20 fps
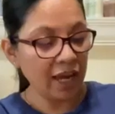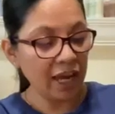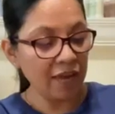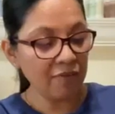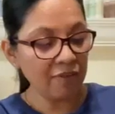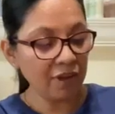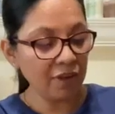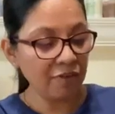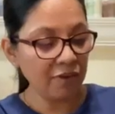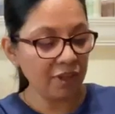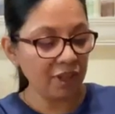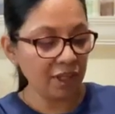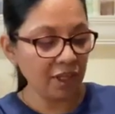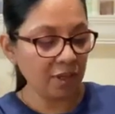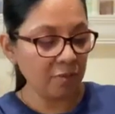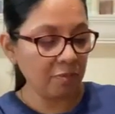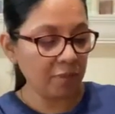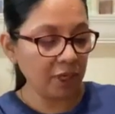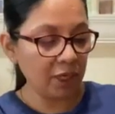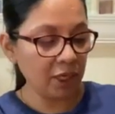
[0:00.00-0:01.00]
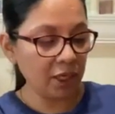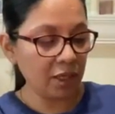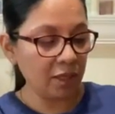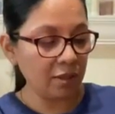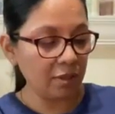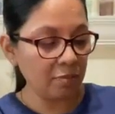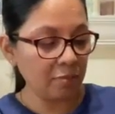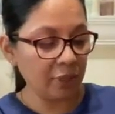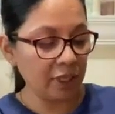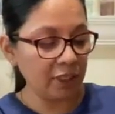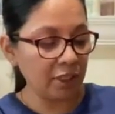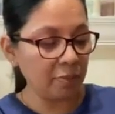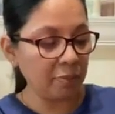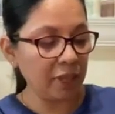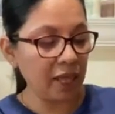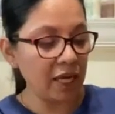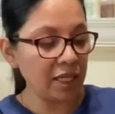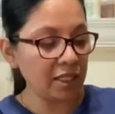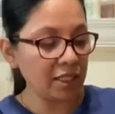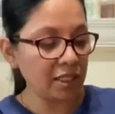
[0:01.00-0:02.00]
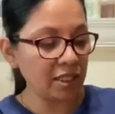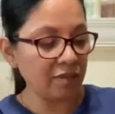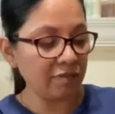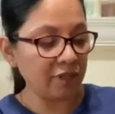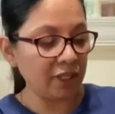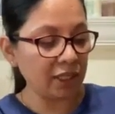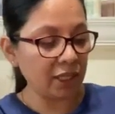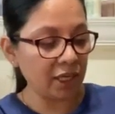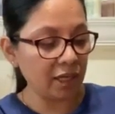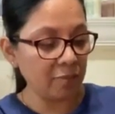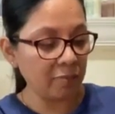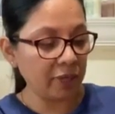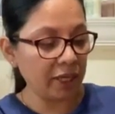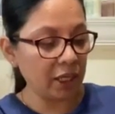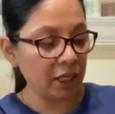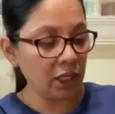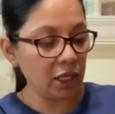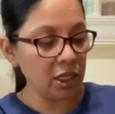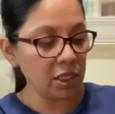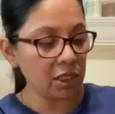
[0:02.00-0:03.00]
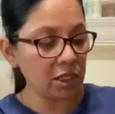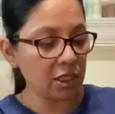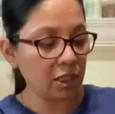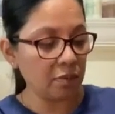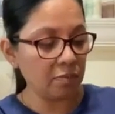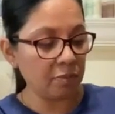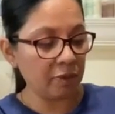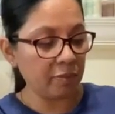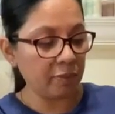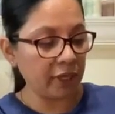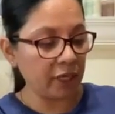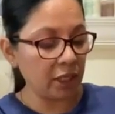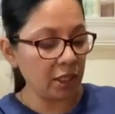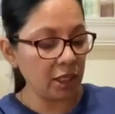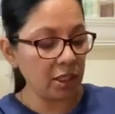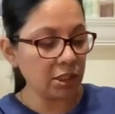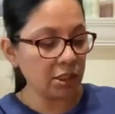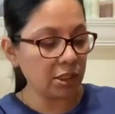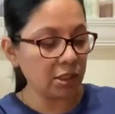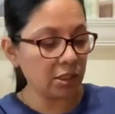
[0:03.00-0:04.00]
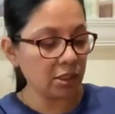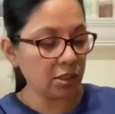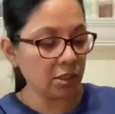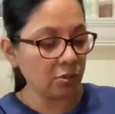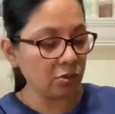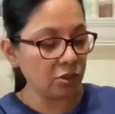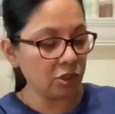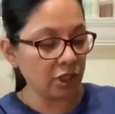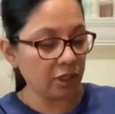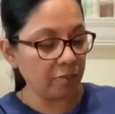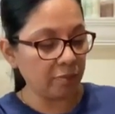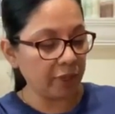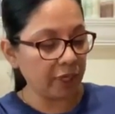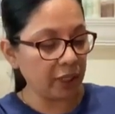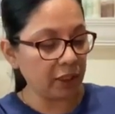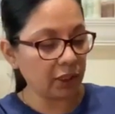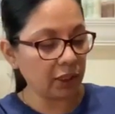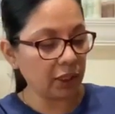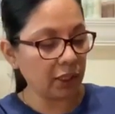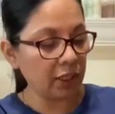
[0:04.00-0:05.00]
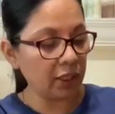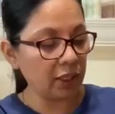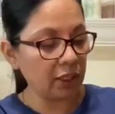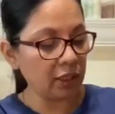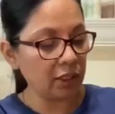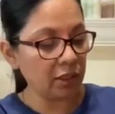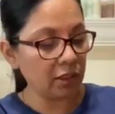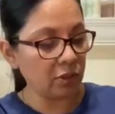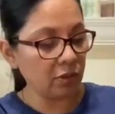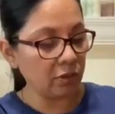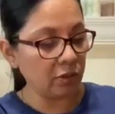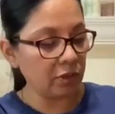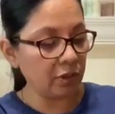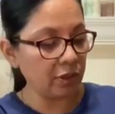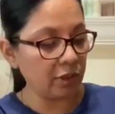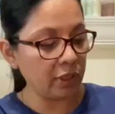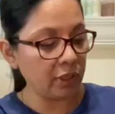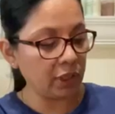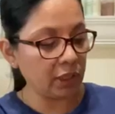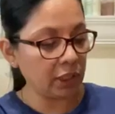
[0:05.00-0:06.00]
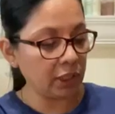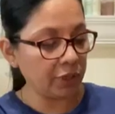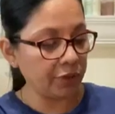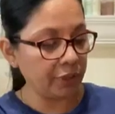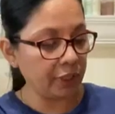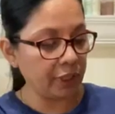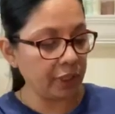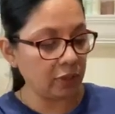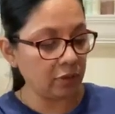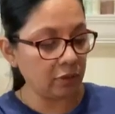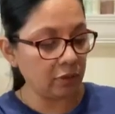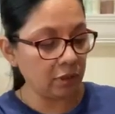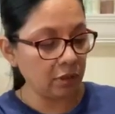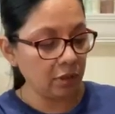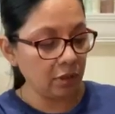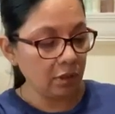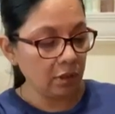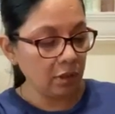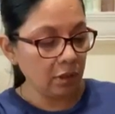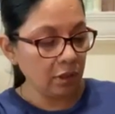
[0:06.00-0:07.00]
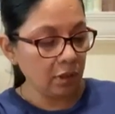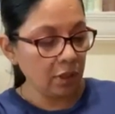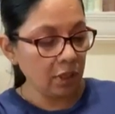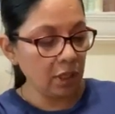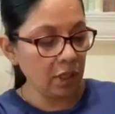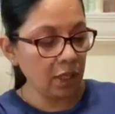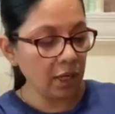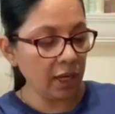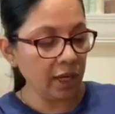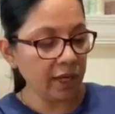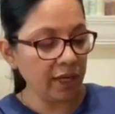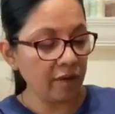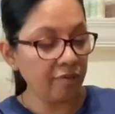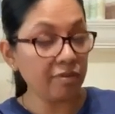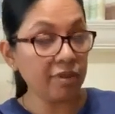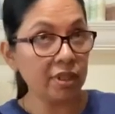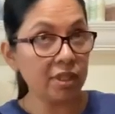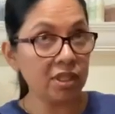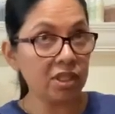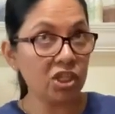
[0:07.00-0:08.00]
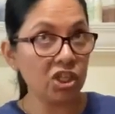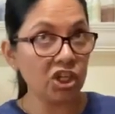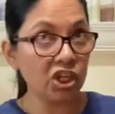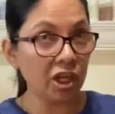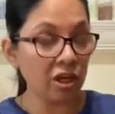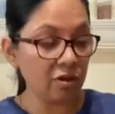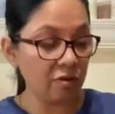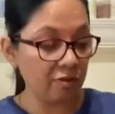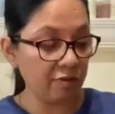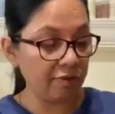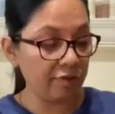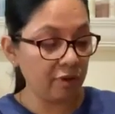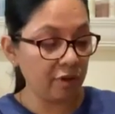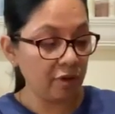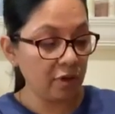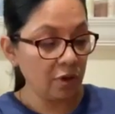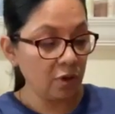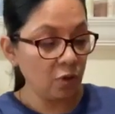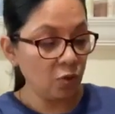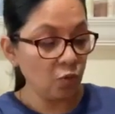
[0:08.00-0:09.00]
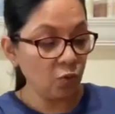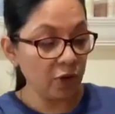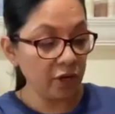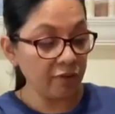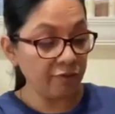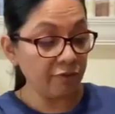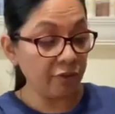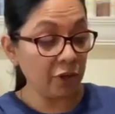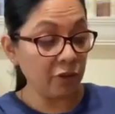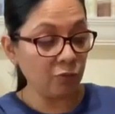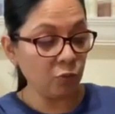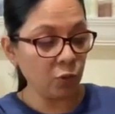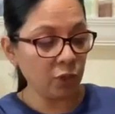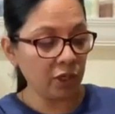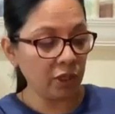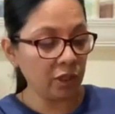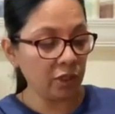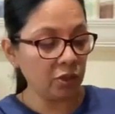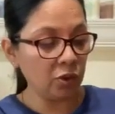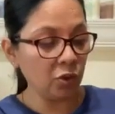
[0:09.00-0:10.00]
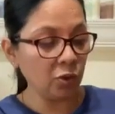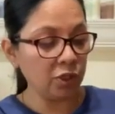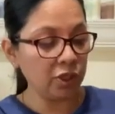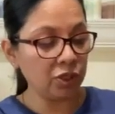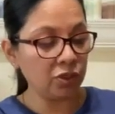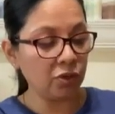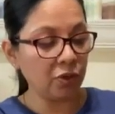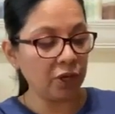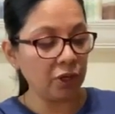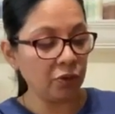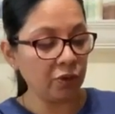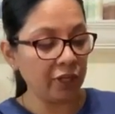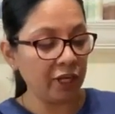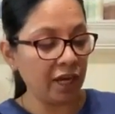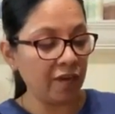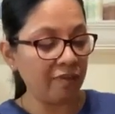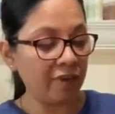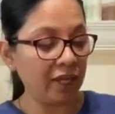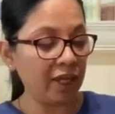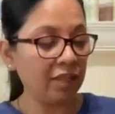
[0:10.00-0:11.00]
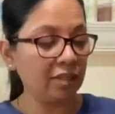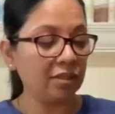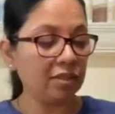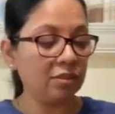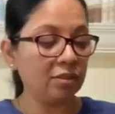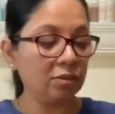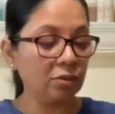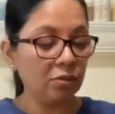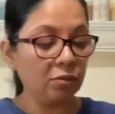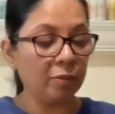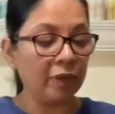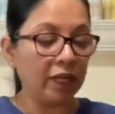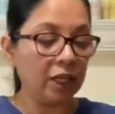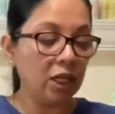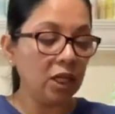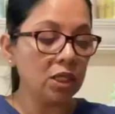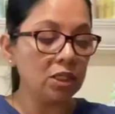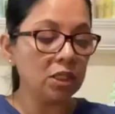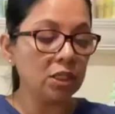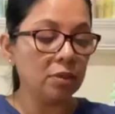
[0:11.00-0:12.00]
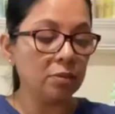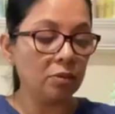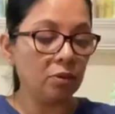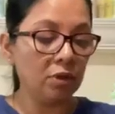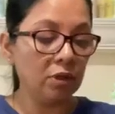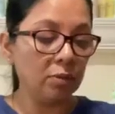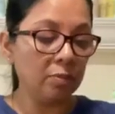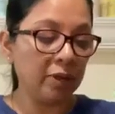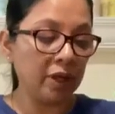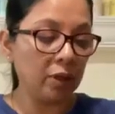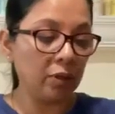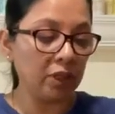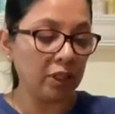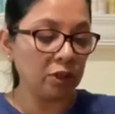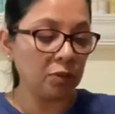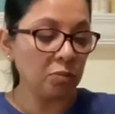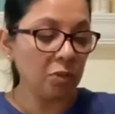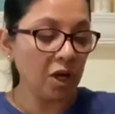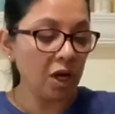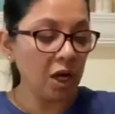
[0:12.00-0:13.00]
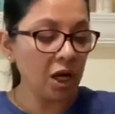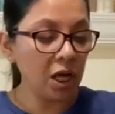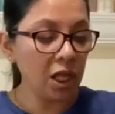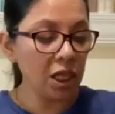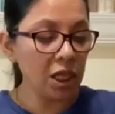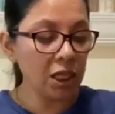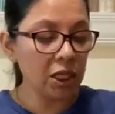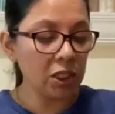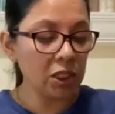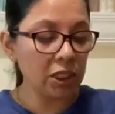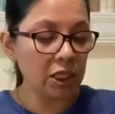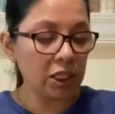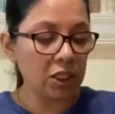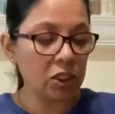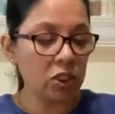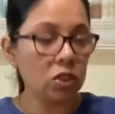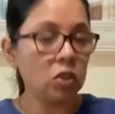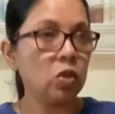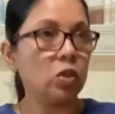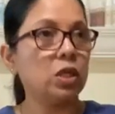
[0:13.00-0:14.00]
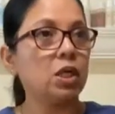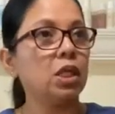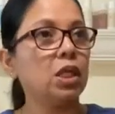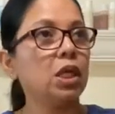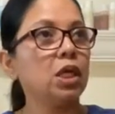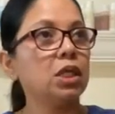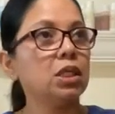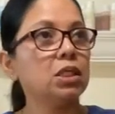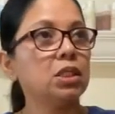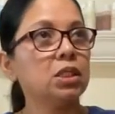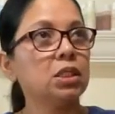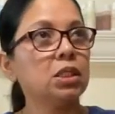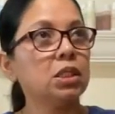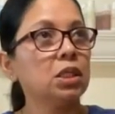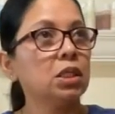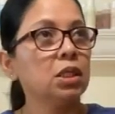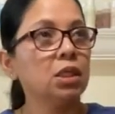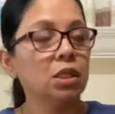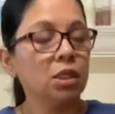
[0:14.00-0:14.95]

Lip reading: I have everything in my supplies and stuff like that in my closet, but my closet is so jam-packed that I need to go in there and clear it out. And then I have this shelf right in front of one of the doors, so I only have access to my closet only by a small little sized door that it's